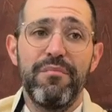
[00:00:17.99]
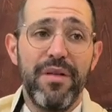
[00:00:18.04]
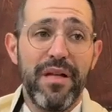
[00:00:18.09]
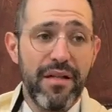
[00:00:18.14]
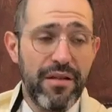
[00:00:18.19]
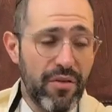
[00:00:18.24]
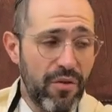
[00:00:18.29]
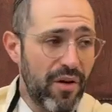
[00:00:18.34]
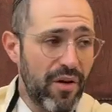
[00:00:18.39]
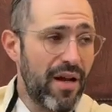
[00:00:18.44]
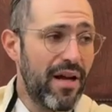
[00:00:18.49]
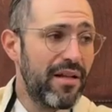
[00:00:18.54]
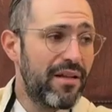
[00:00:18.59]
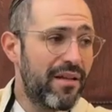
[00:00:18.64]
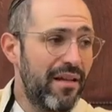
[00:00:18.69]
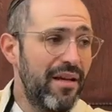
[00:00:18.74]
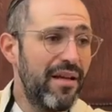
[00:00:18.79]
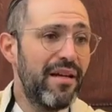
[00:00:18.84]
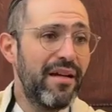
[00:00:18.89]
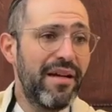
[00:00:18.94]
Minat Torah,
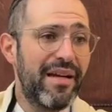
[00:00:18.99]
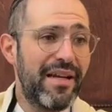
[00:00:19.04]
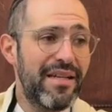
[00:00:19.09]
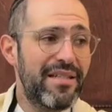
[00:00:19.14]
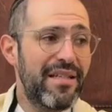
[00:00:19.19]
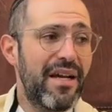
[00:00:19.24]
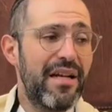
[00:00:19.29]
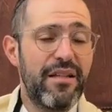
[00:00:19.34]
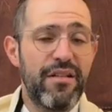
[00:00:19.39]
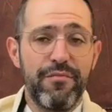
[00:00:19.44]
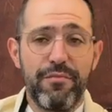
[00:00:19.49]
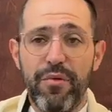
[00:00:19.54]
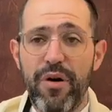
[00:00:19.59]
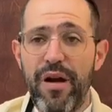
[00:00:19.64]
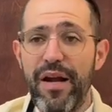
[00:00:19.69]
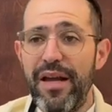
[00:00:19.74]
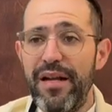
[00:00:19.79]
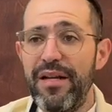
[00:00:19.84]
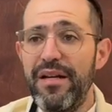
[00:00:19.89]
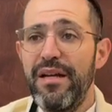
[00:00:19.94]
to eat a kezait of
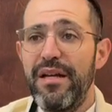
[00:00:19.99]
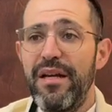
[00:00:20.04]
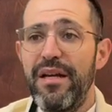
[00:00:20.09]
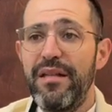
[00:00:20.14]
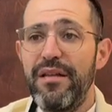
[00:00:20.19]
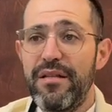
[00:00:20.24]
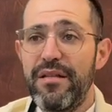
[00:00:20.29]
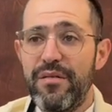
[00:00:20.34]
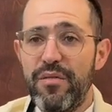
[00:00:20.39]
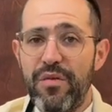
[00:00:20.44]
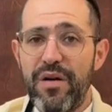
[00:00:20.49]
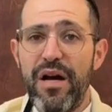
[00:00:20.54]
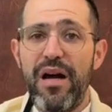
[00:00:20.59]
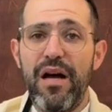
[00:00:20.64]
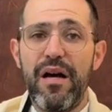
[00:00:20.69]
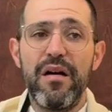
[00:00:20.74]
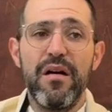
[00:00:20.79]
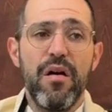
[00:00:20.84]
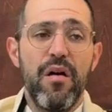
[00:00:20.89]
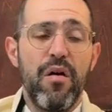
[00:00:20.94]
bread in the
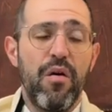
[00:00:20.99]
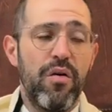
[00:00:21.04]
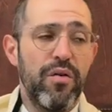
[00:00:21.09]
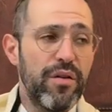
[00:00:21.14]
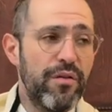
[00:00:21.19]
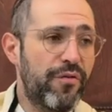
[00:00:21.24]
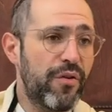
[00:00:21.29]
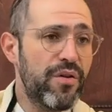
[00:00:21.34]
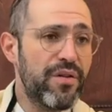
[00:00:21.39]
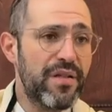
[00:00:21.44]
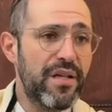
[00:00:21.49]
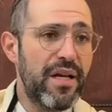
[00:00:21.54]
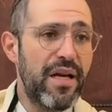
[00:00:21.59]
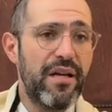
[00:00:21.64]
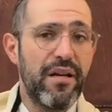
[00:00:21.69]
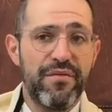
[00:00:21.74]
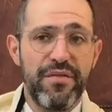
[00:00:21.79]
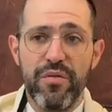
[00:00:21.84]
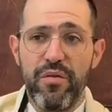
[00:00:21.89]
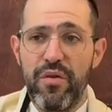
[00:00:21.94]
Sukkah on the first
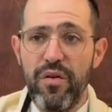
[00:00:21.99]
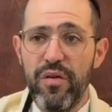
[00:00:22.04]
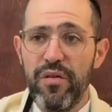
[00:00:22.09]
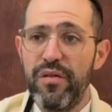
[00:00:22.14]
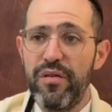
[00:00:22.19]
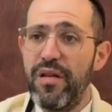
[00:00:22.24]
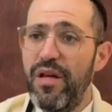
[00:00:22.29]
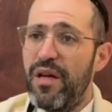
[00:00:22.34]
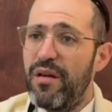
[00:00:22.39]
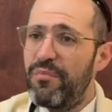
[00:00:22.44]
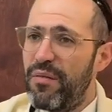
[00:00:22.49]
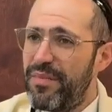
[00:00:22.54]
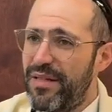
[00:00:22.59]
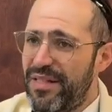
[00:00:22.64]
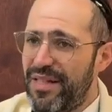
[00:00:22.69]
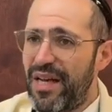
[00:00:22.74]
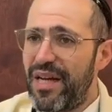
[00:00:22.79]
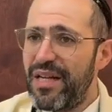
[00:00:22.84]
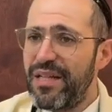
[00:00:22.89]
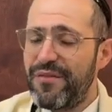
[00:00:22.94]
night of Sukkot. But
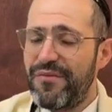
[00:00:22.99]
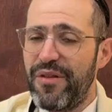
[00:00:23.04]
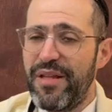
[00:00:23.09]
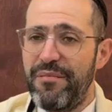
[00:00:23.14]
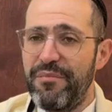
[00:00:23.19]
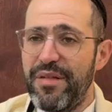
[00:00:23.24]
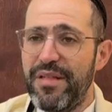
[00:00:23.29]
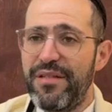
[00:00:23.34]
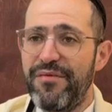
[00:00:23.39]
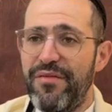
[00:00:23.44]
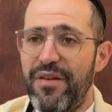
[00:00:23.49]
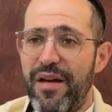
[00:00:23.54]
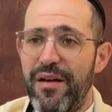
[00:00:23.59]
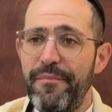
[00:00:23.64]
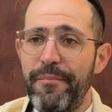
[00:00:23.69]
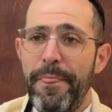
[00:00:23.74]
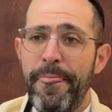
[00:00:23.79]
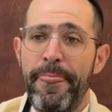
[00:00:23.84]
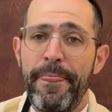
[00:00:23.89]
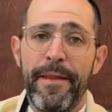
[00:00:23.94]
besides for that mitzvah,